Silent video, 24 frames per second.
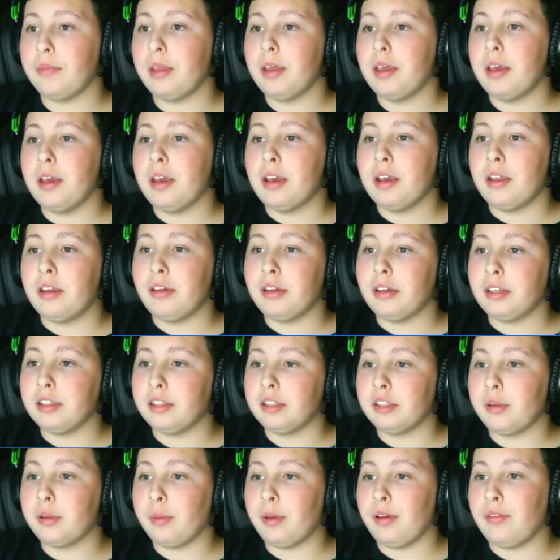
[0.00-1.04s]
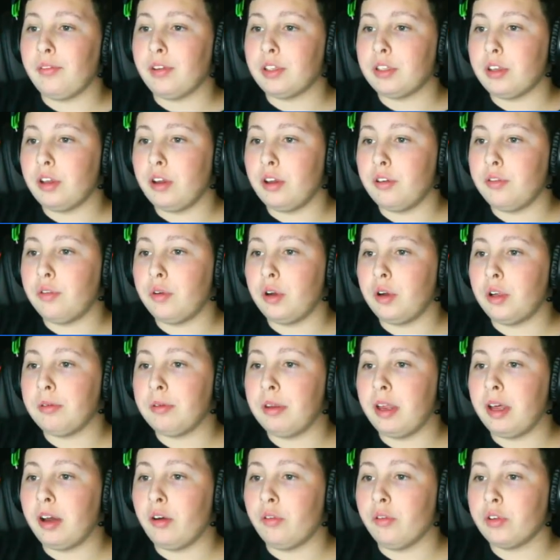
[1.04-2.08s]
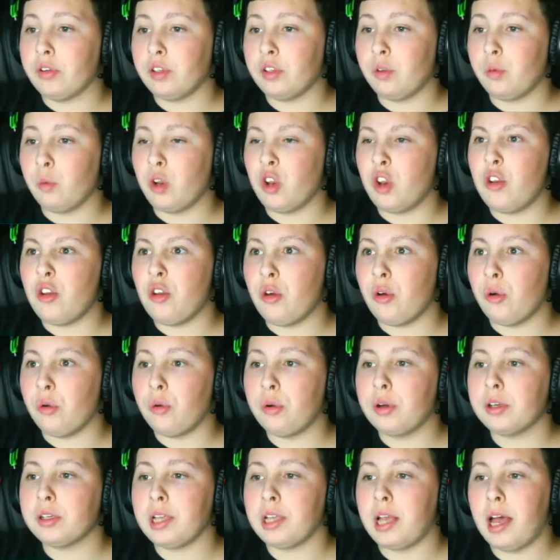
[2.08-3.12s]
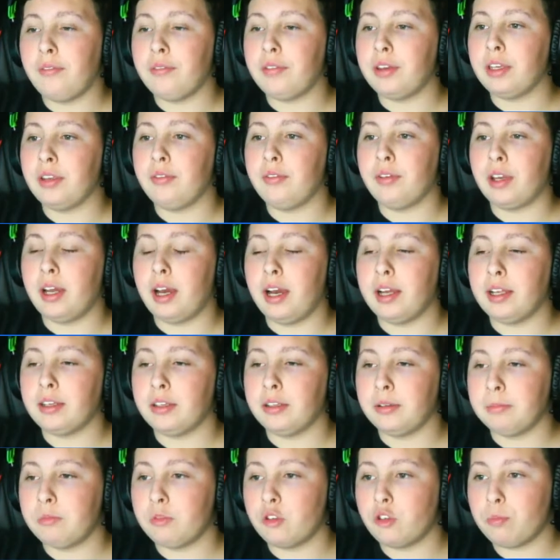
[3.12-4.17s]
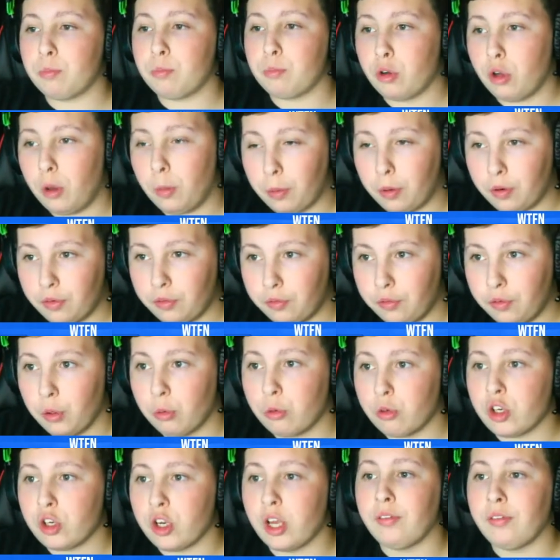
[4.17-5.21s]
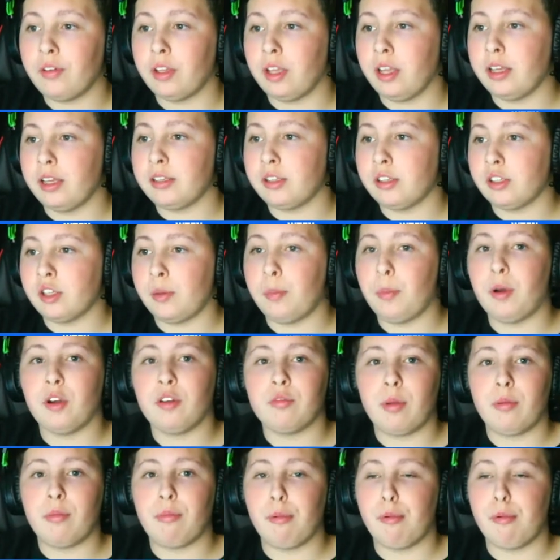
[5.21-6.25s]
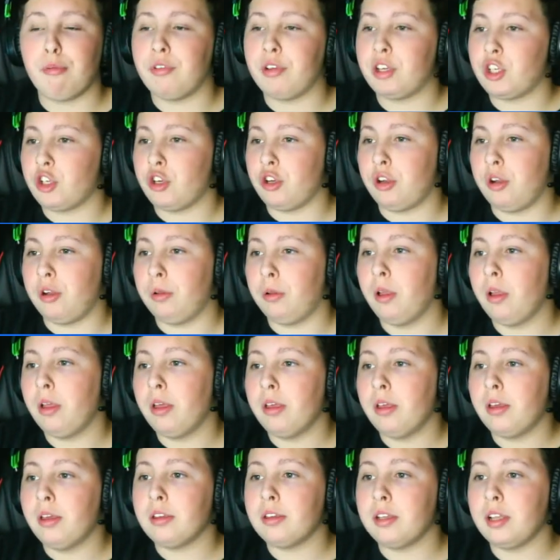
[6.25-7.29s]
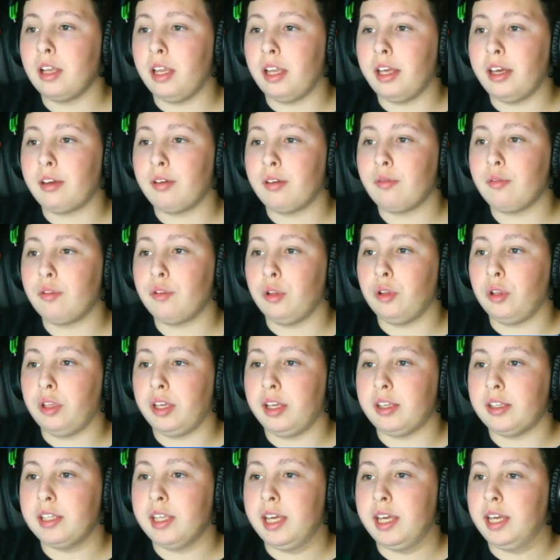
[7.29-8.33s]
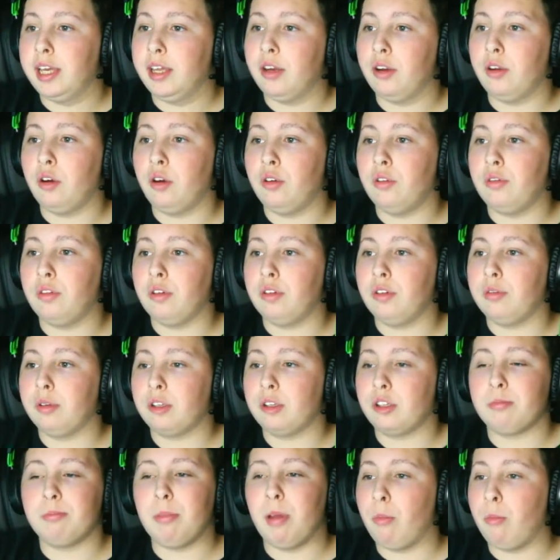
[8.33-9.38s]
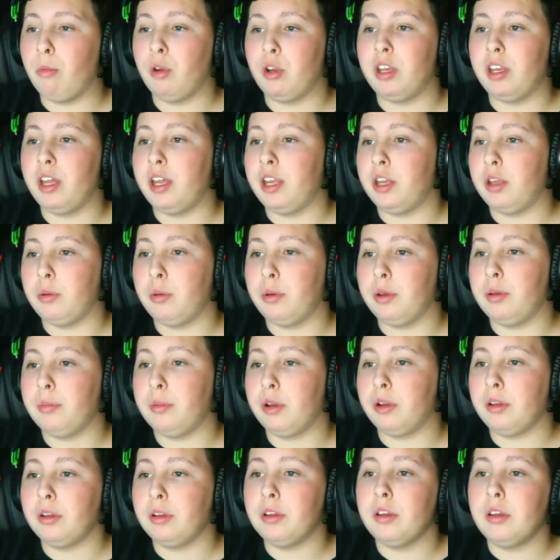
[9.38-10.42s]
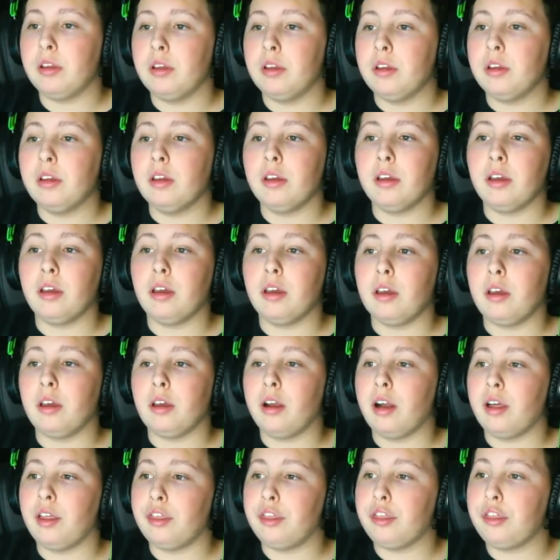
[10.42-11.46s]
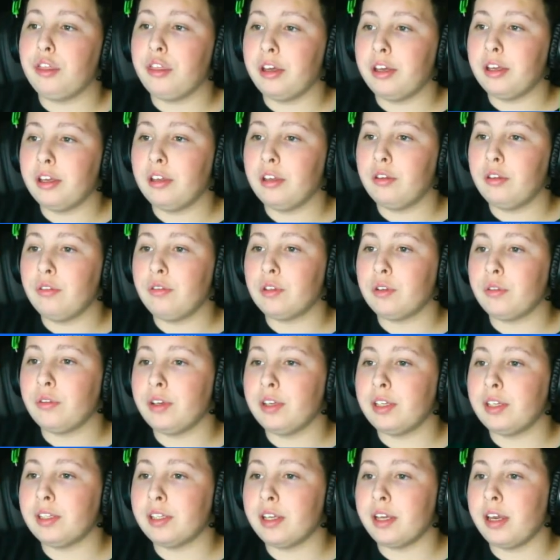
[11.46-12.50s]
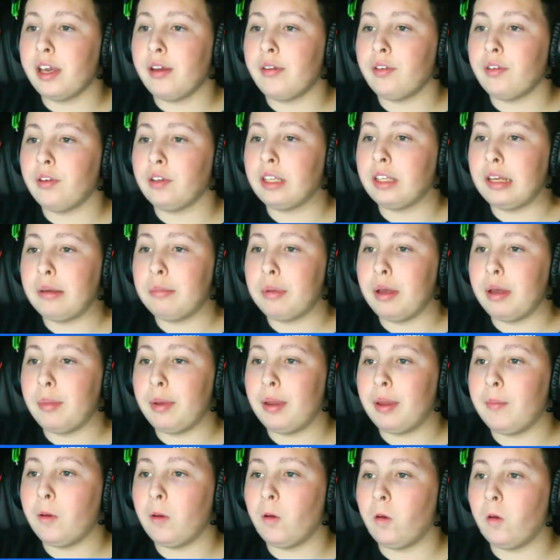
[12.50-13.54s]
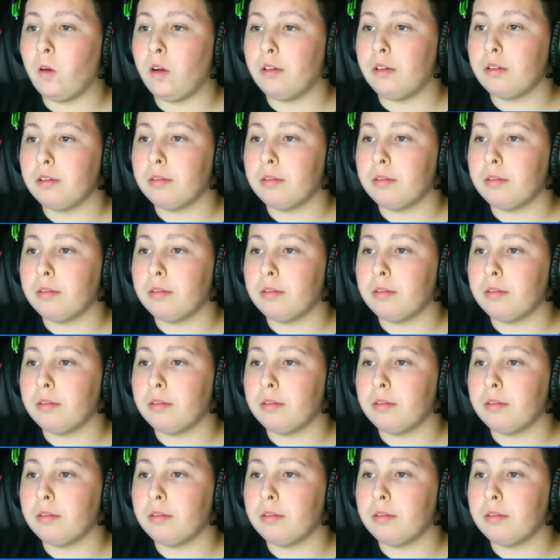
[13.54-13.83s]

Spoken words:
Now, this is a bit of a tough one. I obviously wouldn't know because I haven't even had a proper full driving license apart from a provisional to like fully get taken off of, which I wouldn't anyway. But I think you have to reset everything, but I might be wrong.